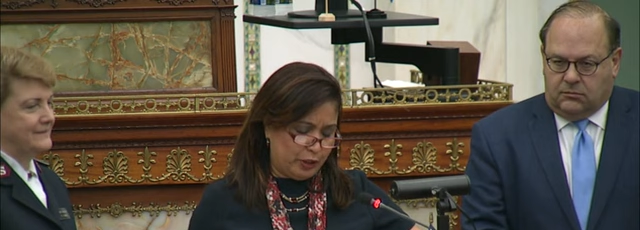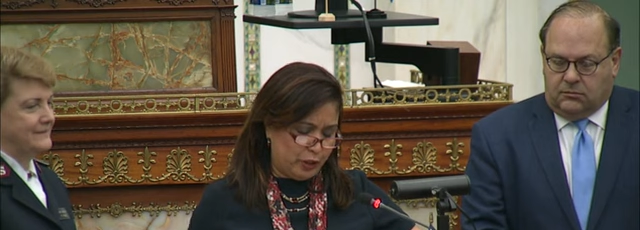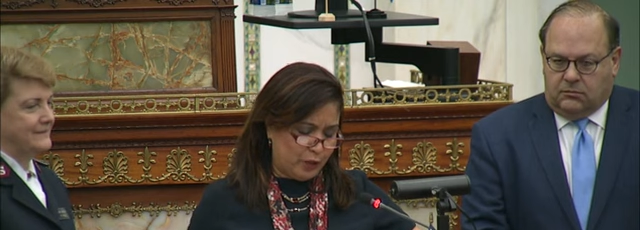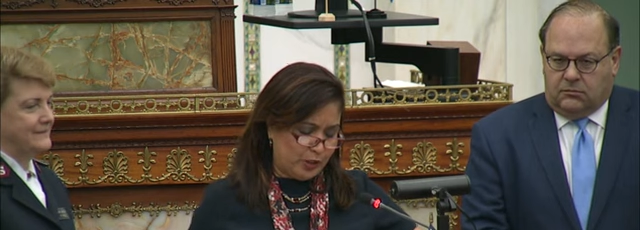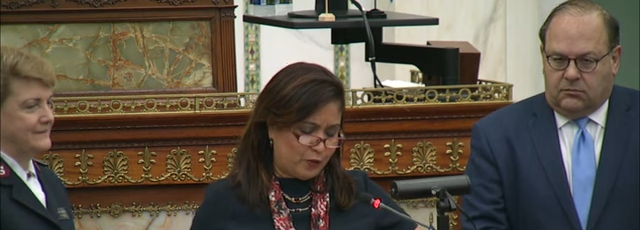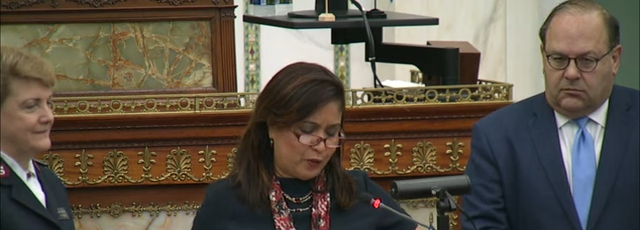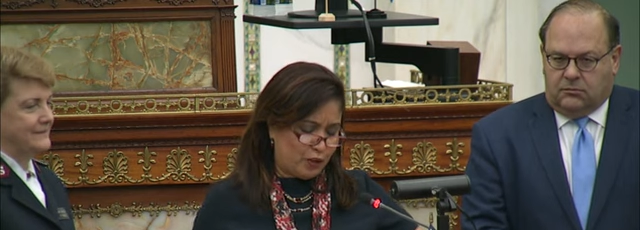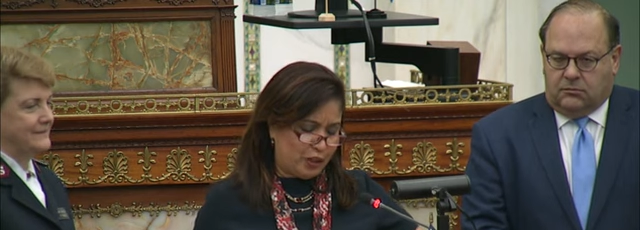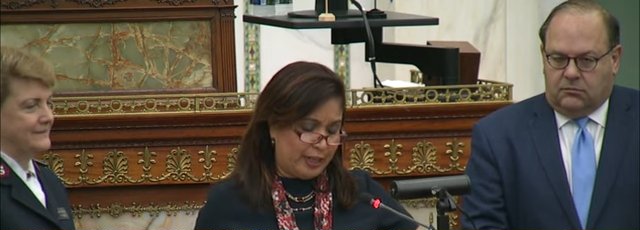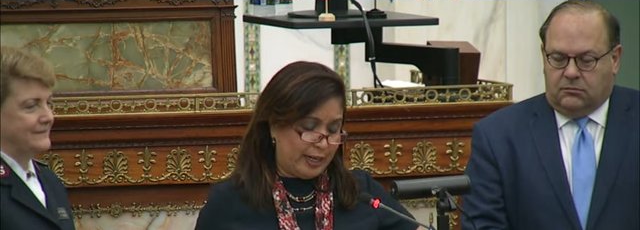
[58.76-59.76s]
Speaker 1: the U.S.
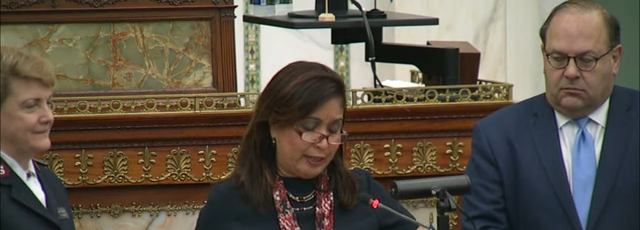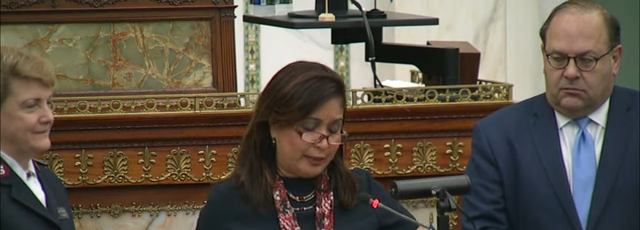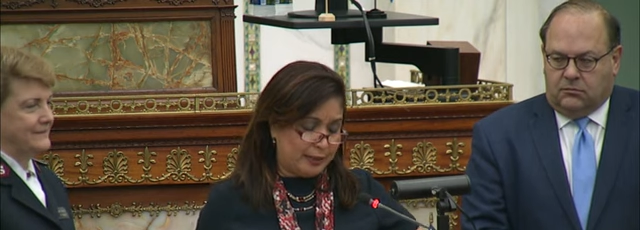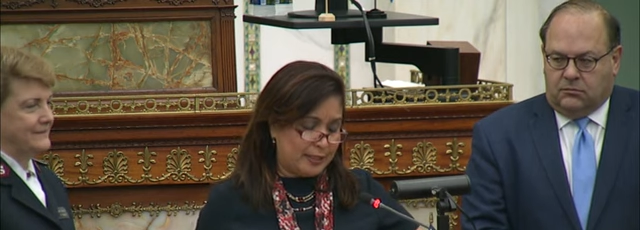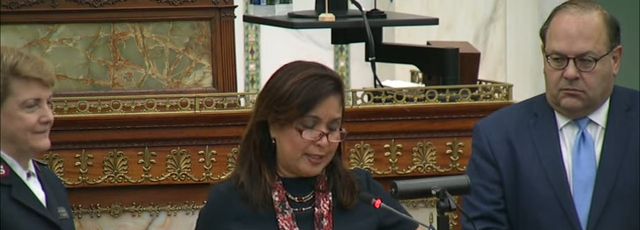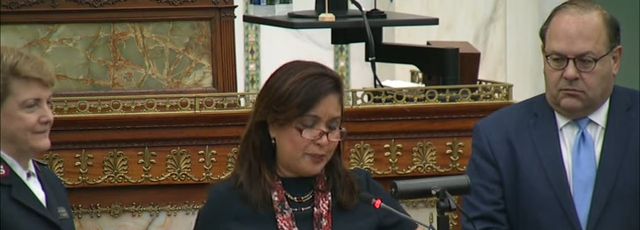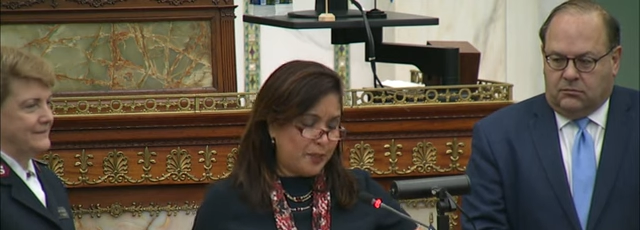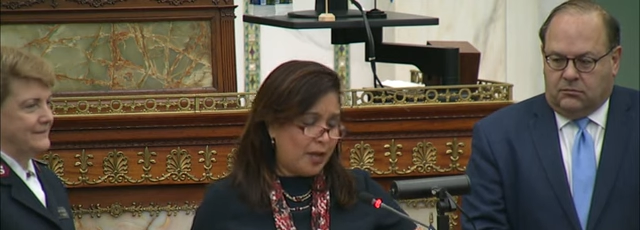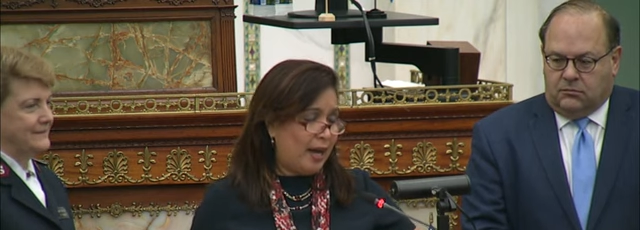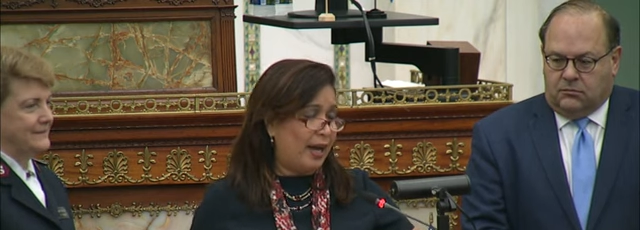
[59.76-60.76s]
Virgin Islands.
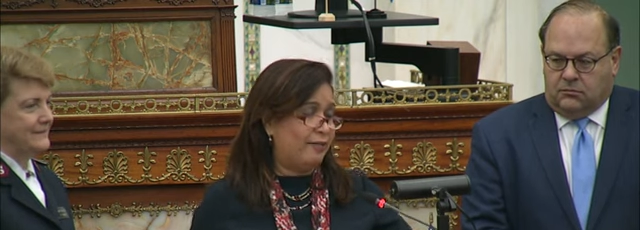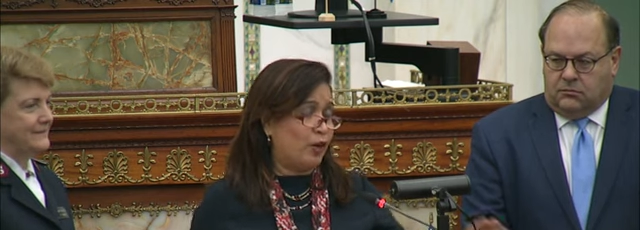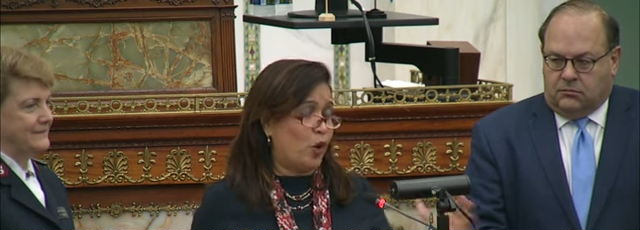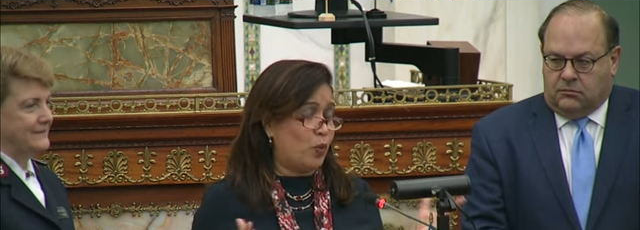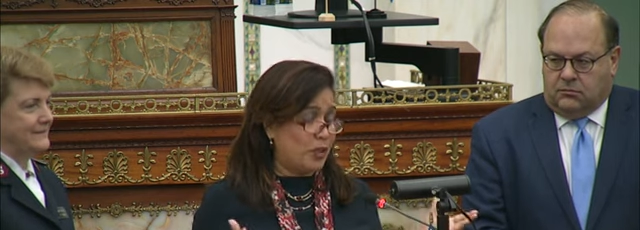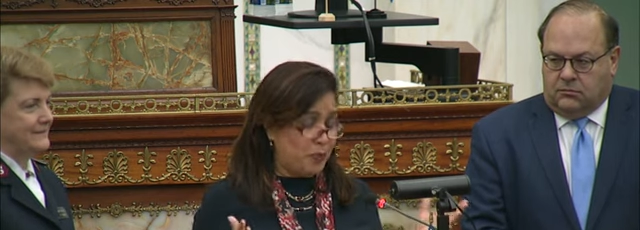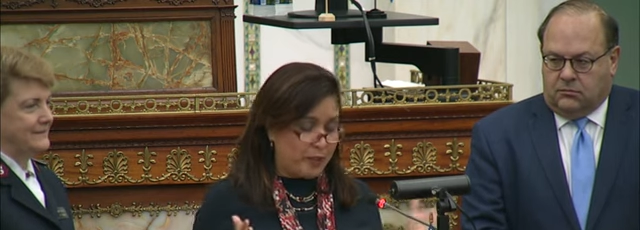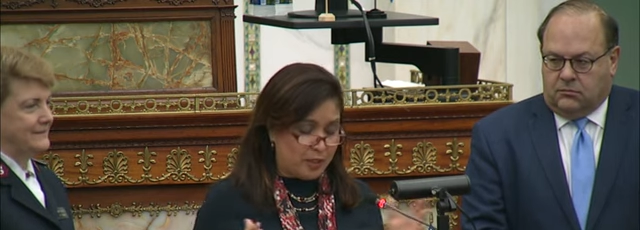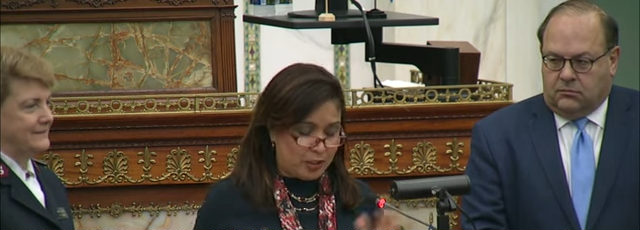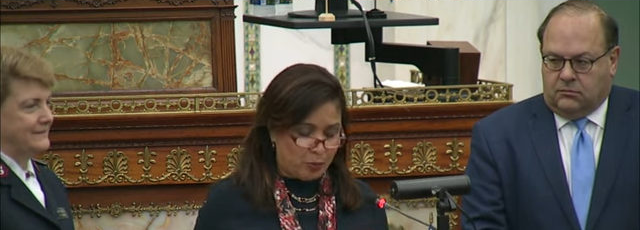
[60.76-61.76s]
I have always been
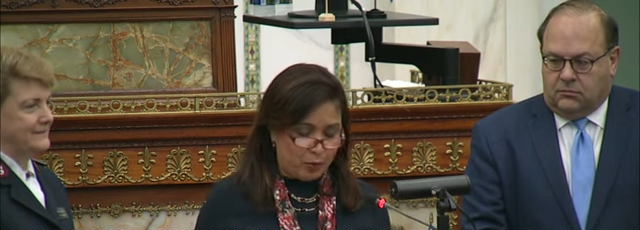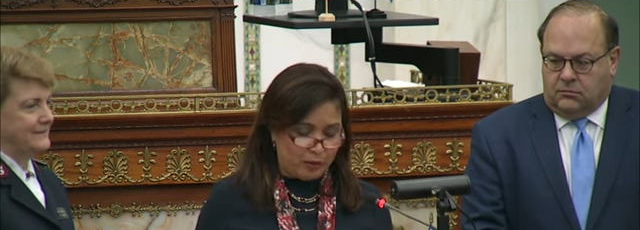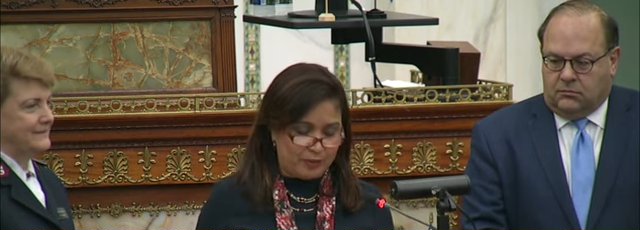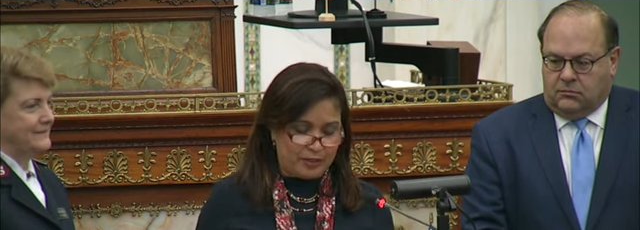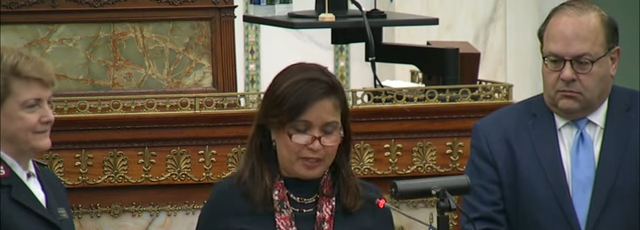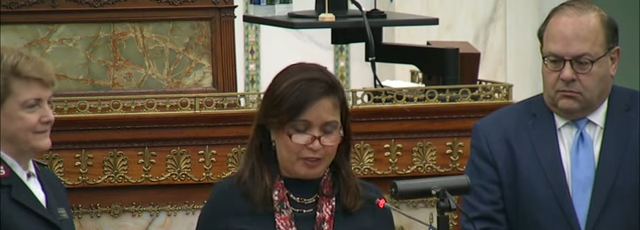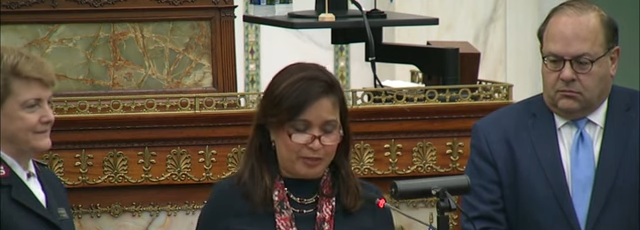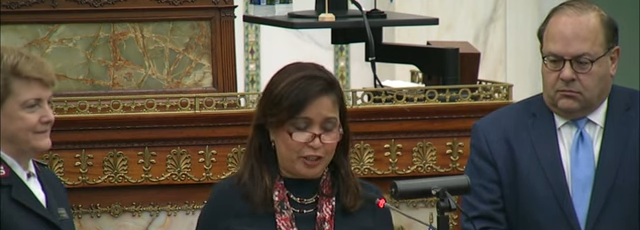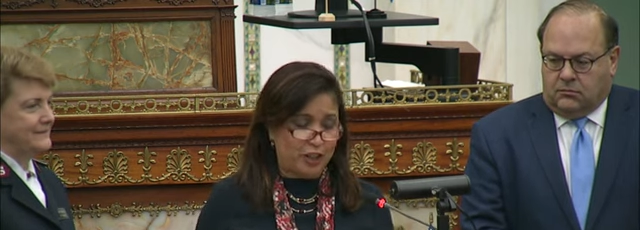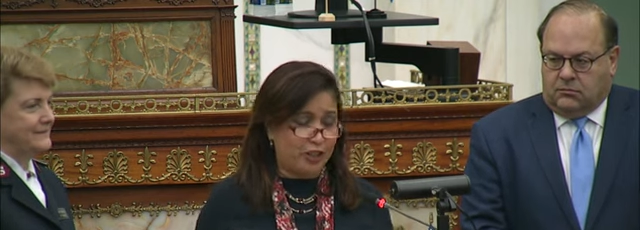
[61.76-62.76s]
a supporter of the
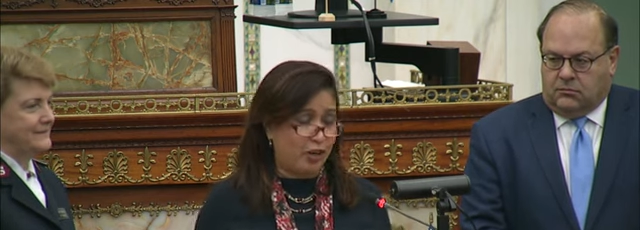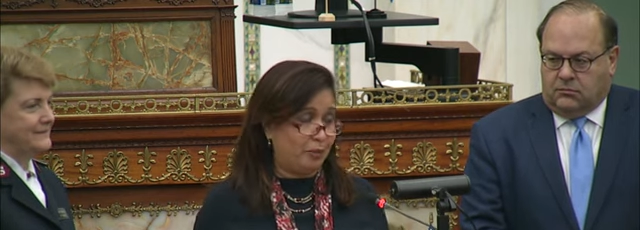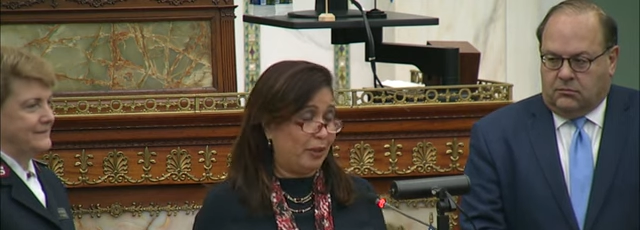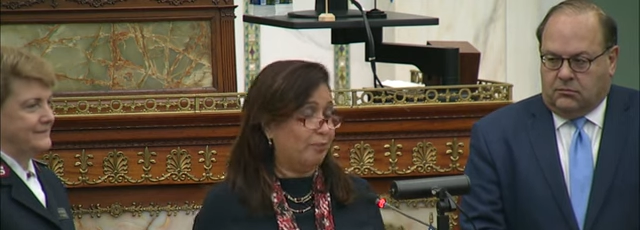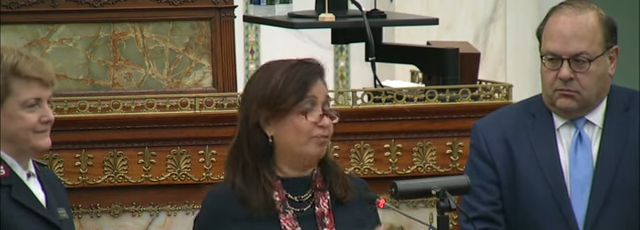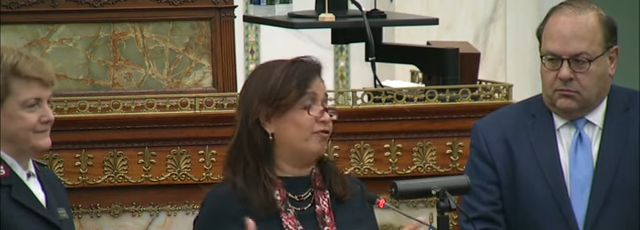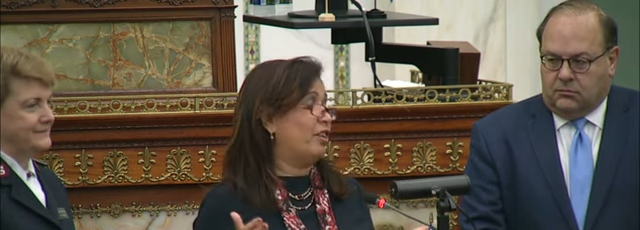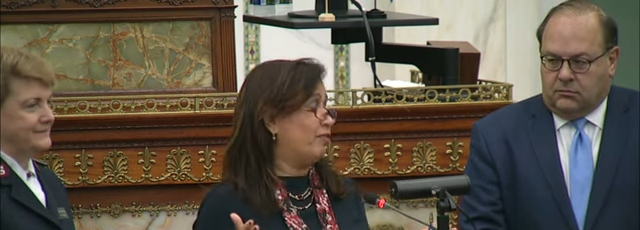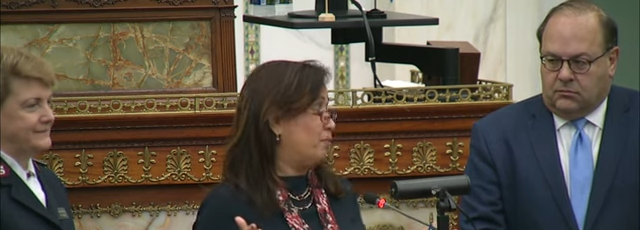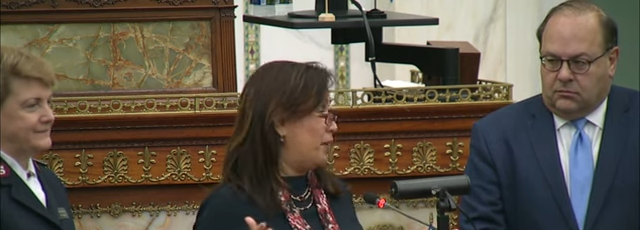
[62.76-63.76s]
Salvation Army.
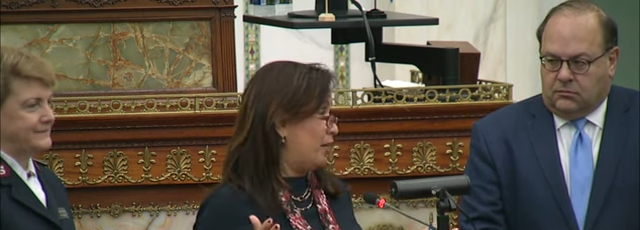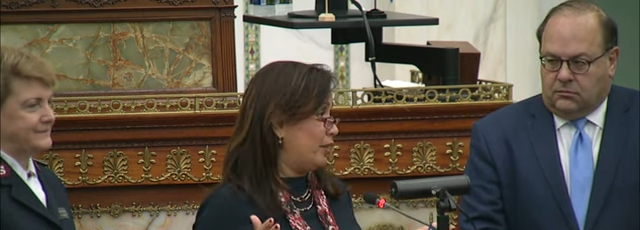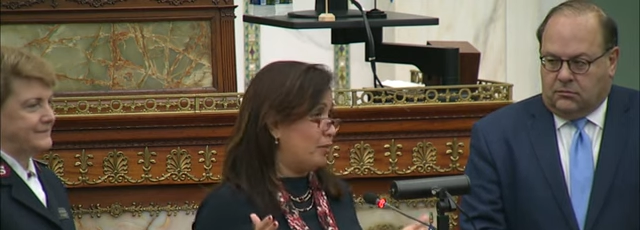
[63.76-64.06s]
Reverend Bonnie